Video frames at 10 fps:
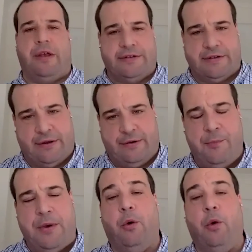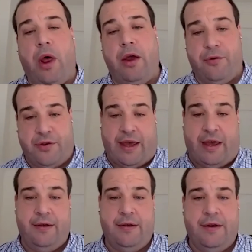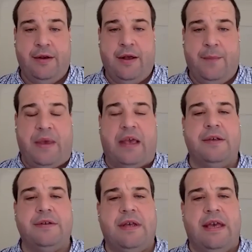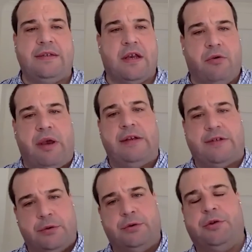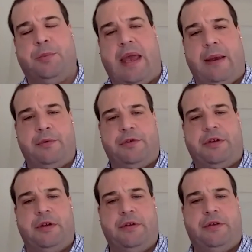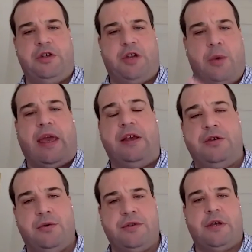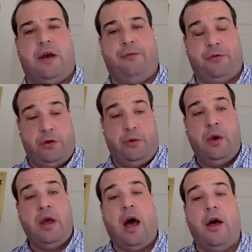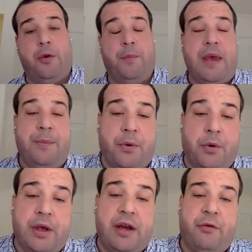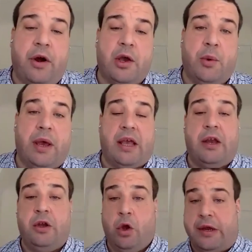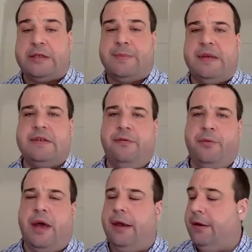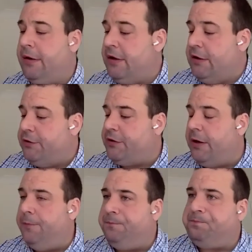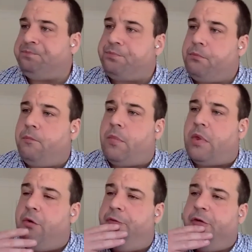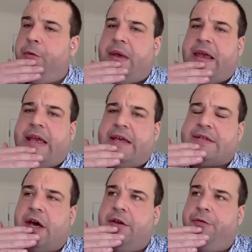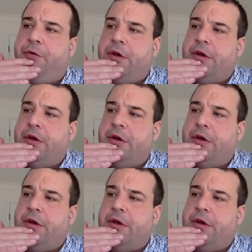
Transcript: thing to do. I'd be all over that, because it's a great tool to be able to showcase your stuff to other people in a very quick, non-expensive way. So for me, it's kind of